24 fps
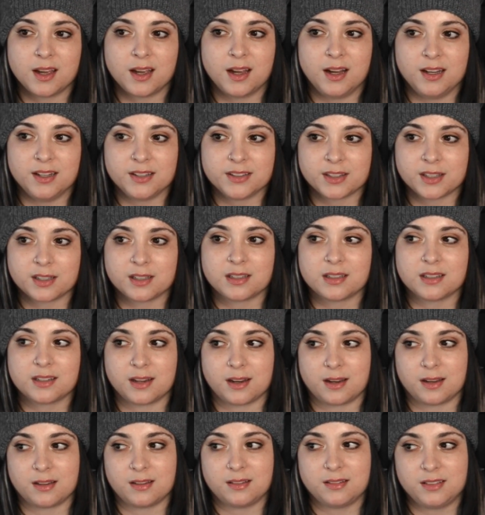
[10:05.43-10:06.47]
And
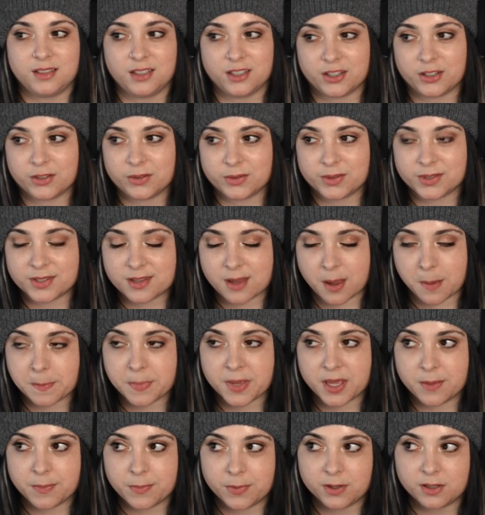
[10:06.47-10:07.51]
like, you know, some
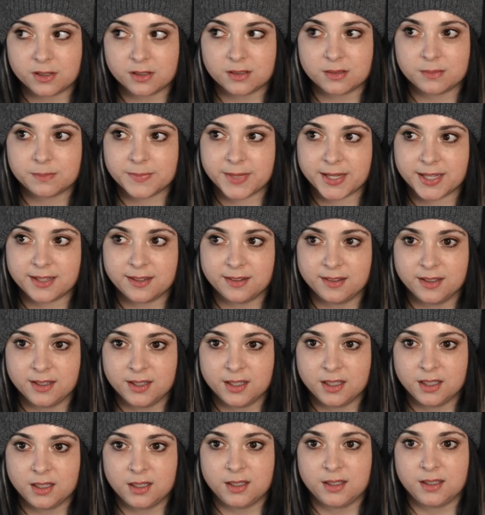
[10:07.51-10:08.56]
people might
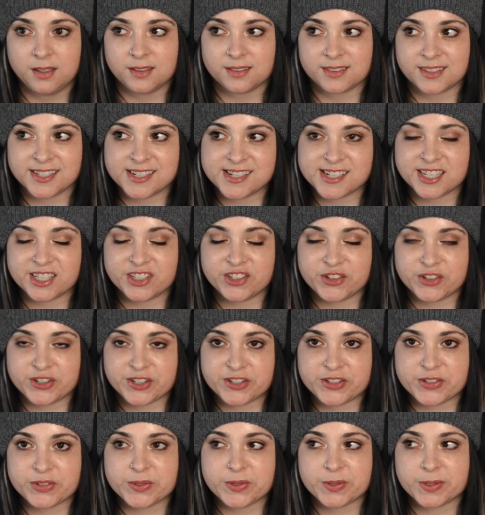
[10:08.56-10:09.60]
continue to
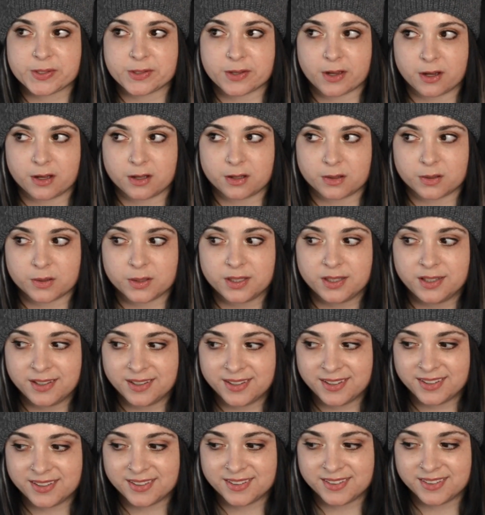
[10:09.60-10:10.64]
do so
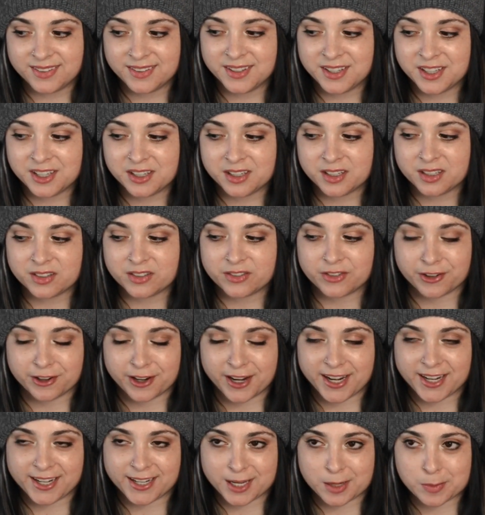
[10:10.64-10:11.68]
for
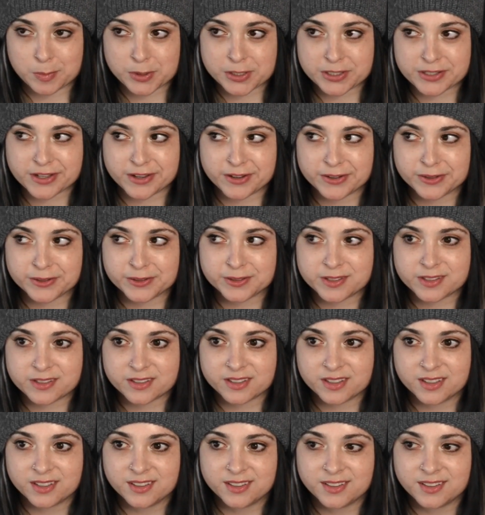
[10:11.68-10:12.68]
8 episodes